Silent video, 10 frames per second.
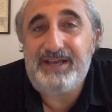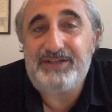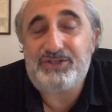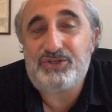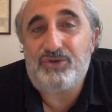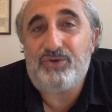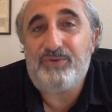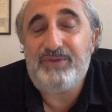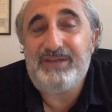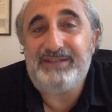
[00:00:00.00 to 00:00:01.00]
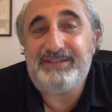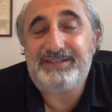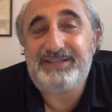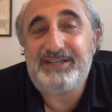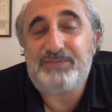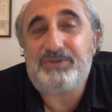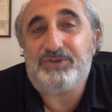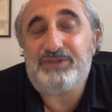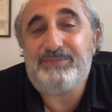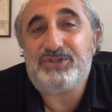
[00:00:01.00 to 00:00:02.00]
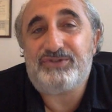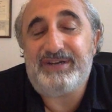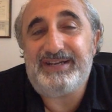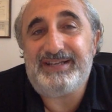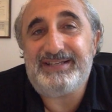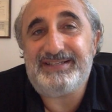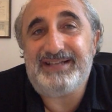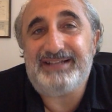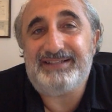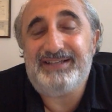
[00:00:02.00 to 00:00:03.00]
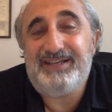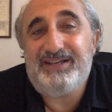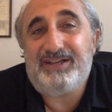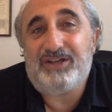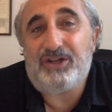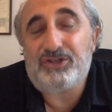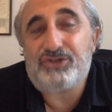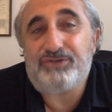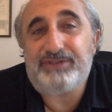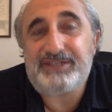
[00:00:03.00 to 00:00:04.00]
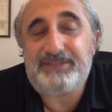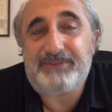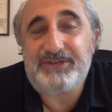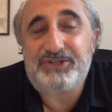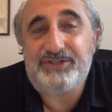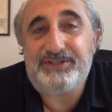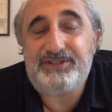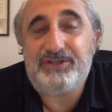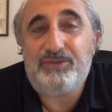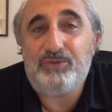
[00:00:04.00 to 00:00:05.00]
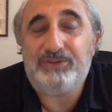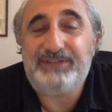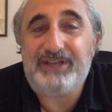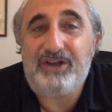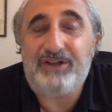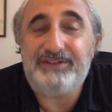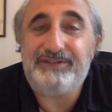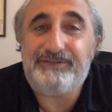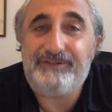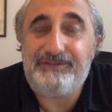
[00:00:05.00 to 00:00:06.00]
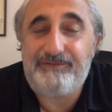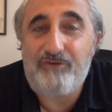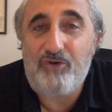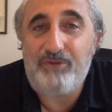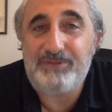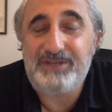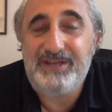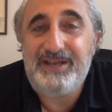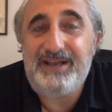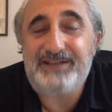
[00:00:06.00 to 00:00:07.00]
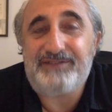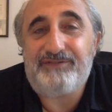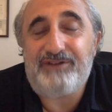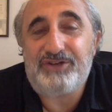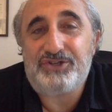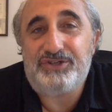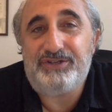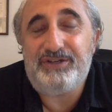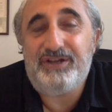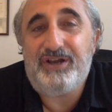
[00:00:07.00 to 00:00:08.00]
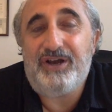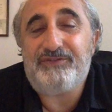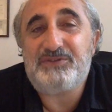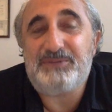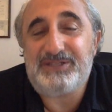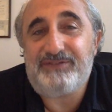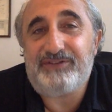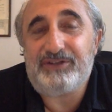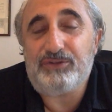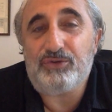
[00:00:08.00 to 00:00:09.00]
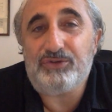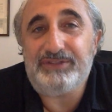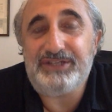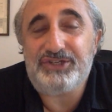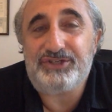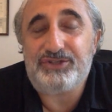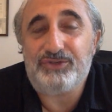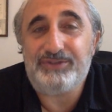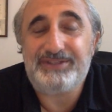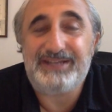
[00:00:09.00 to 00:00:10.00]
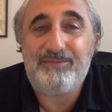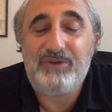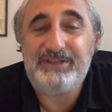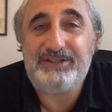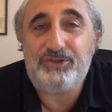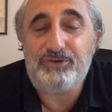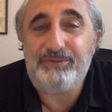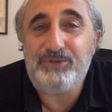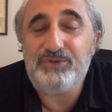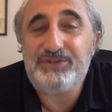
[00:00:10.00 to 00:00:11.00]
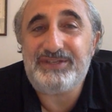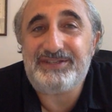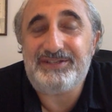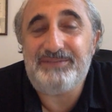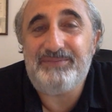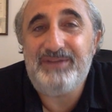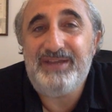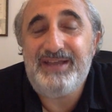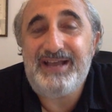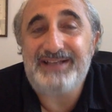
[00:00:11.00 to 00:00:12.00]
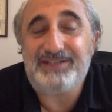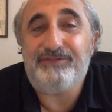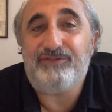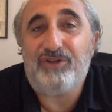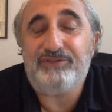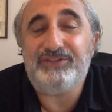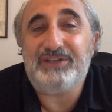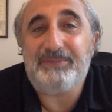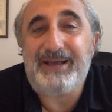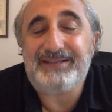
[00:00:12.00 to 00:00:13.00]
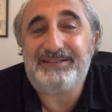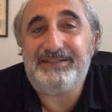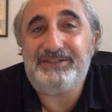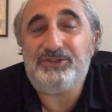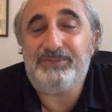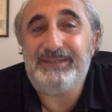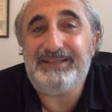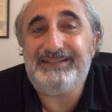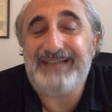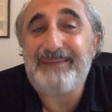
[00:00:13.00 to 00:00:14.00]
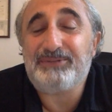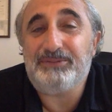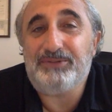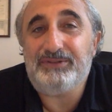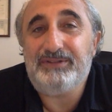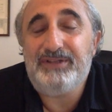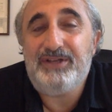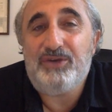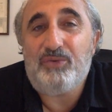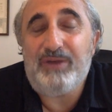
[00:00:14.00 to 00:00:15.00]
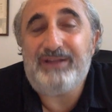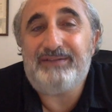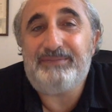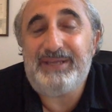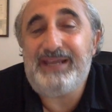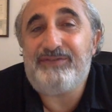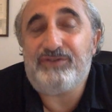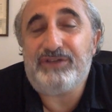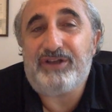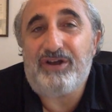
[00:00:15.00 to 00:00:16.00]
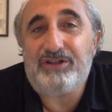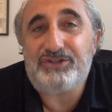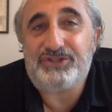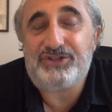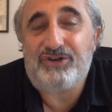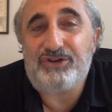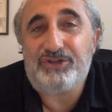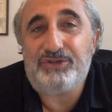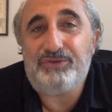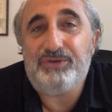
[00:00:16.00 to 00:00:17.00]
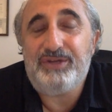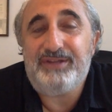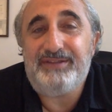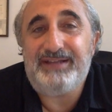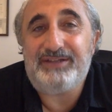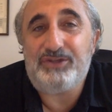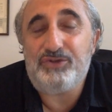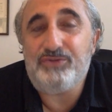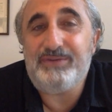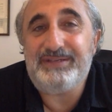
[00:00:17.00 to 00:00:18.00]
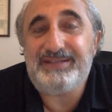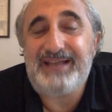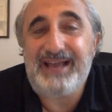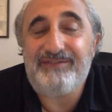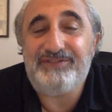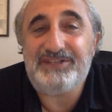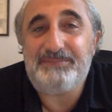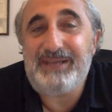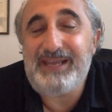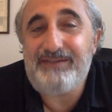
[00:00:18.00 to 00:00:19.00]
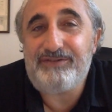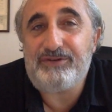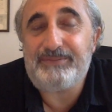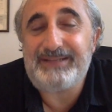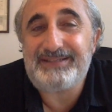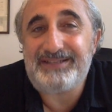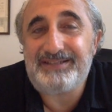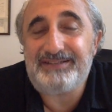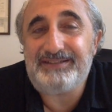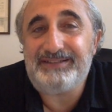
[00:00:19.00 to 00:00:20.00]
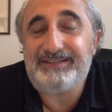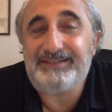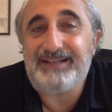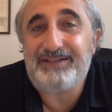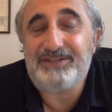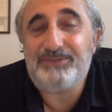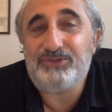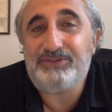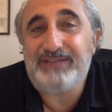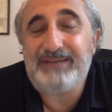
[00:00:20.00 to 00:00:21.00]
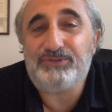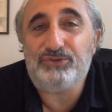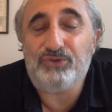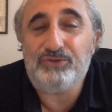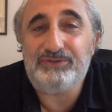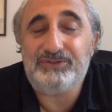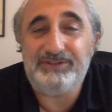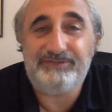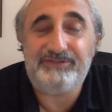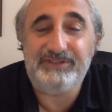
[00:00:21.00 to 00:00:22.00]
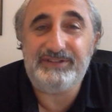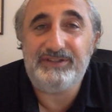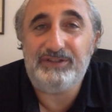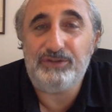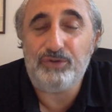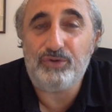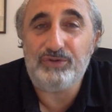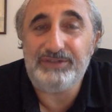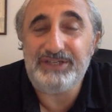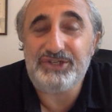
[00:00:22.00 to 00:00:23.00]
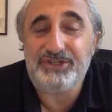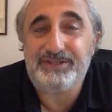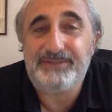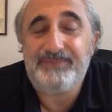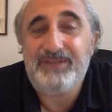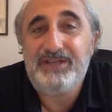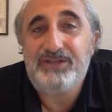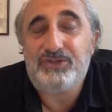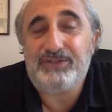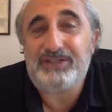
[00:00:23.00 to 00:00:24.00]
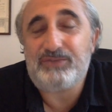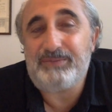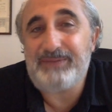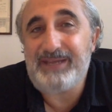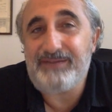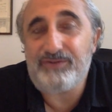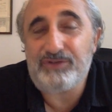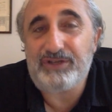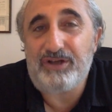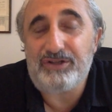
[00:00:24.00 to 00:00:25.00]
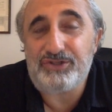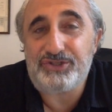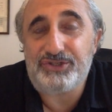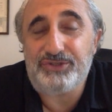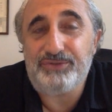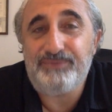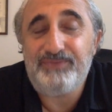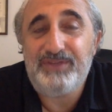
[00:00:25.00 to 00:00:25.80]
And so in this case, what you're demonstrating is that cultural expressions will take on different forms as a function of specific local niches. So in the same way that your immune system has evolved the capacity to be adaptable, well, behavioral ecologists argue that humans have this behavioral plasticity that allows them to adapt to different local niches. So that's what behavioral ecologists do.